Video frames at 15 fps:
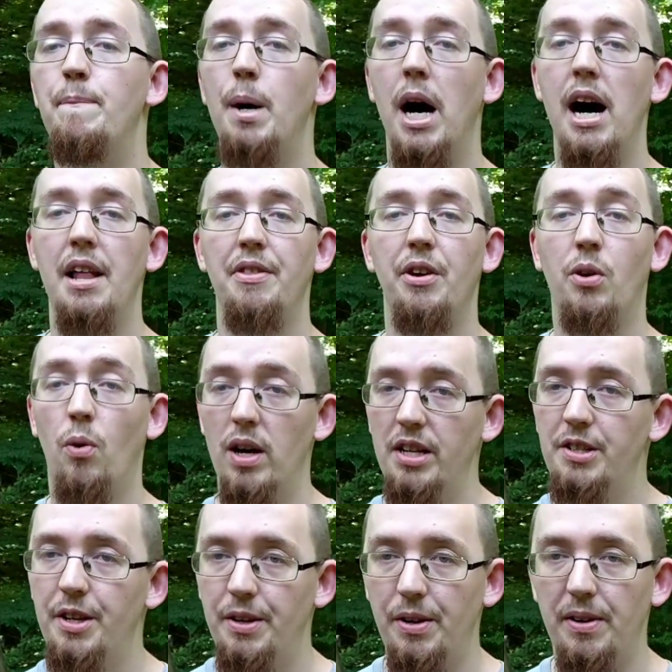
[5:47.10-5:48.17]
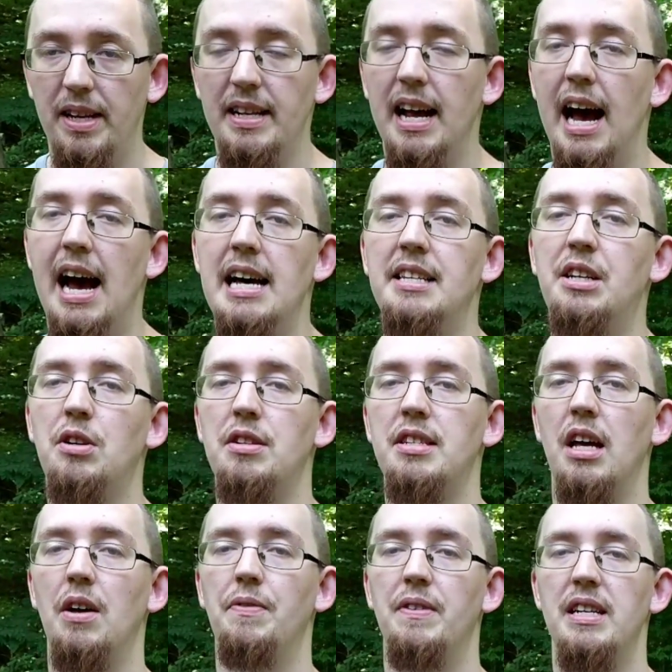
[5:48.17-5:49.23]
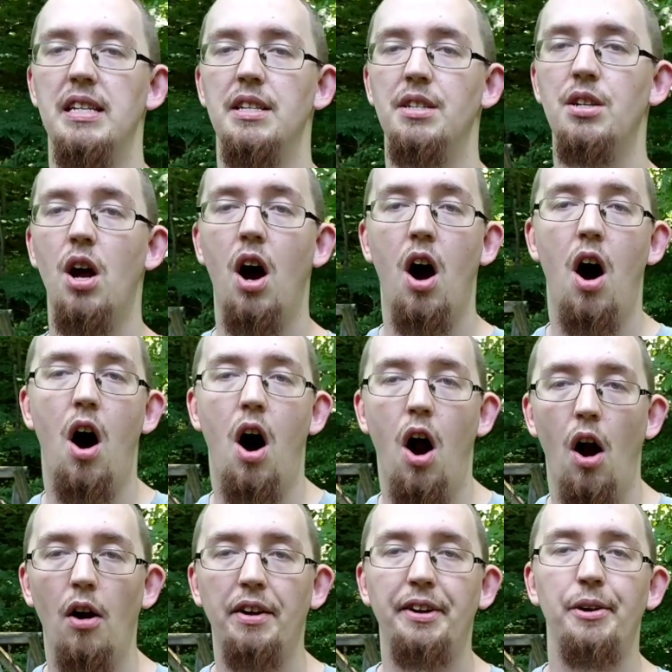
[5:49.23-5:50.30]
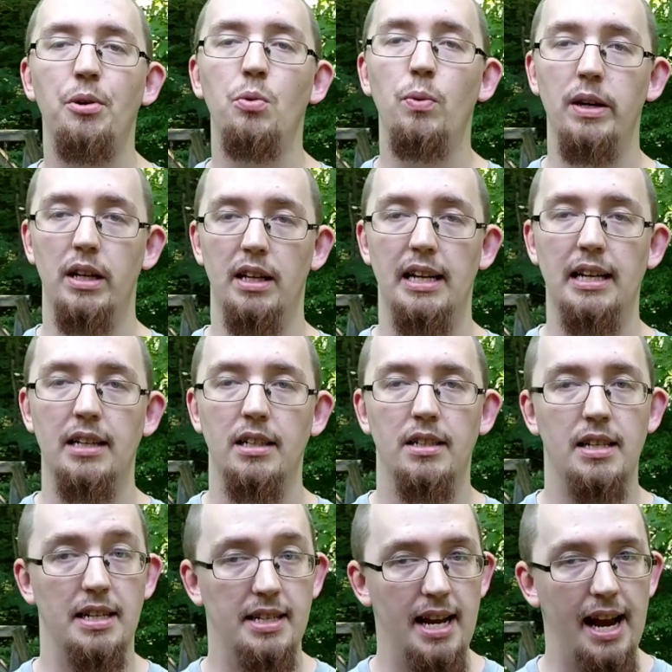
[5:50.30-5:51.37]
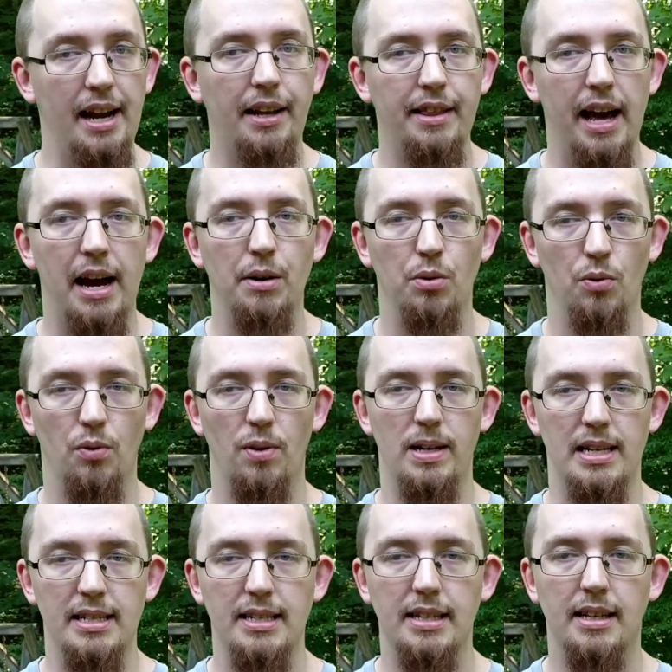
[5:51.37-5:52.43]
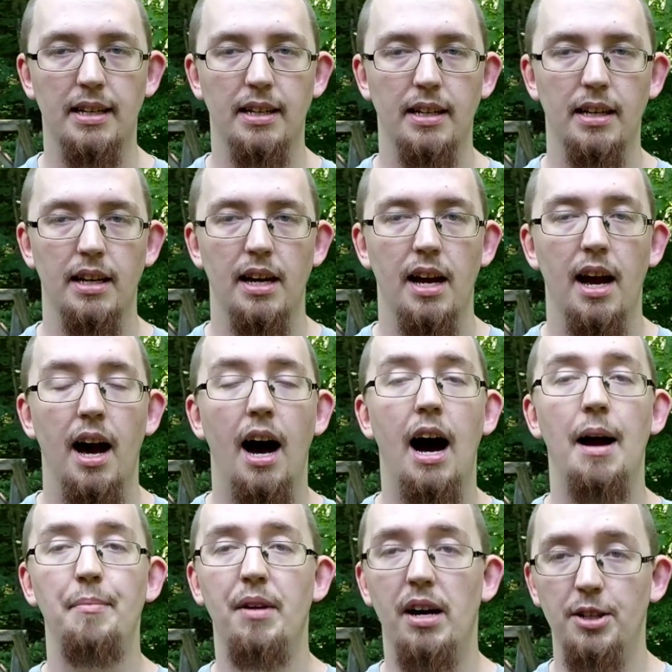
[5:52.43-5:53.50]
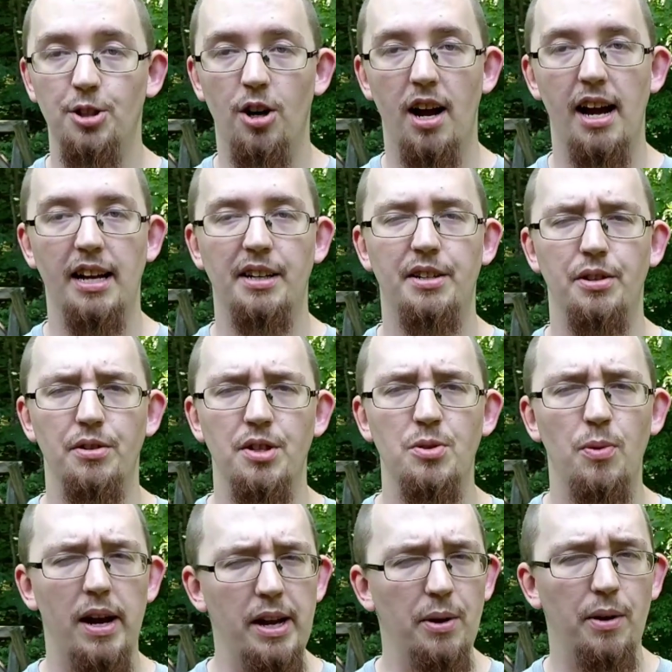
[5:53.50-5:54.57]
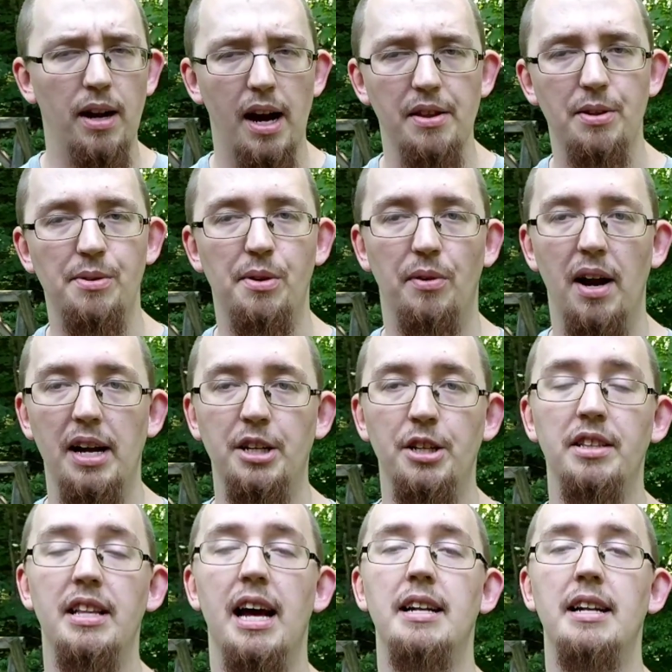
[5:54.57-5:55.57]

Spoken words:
But the question you need to ask yourself is, are you willing to take that risk? I'm not trying to sway you in either direction.